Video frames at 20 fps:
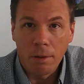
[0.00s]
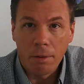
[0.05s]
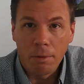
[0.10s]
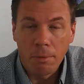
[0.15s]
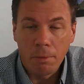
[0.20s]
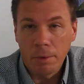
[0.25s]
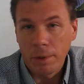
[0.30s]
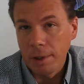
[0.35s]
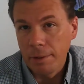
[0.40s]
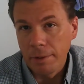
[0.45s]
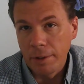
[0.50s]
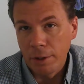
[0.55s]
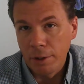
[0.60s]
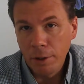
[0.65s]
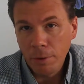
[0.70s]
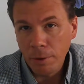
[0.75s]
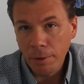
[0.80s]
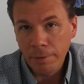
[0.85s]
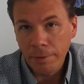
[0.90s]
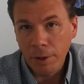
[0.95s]
one of the
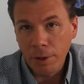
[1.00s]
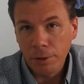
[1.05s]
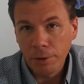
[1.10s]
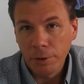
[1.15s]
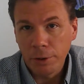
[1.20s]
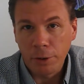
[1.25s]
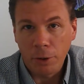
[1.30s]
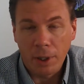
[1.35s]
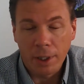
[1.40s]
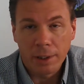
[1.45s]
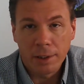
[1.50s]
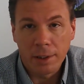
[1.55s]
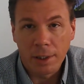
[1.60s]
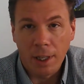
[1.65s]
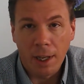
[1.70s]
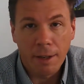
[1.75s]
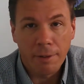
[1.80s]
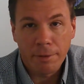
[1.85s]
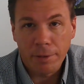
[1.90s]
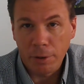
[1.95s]
newer phones, so it's an
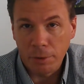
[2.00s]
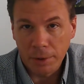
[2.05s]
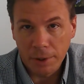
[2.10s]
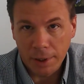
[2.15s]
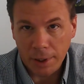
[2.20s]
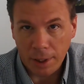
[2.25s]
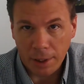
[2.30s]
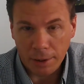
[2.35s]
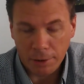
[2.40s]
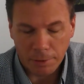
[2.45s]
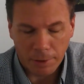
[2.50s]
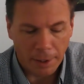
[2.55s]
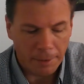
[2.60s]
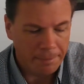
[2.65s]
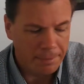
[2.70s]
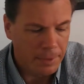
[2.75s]
iPhone 6, right?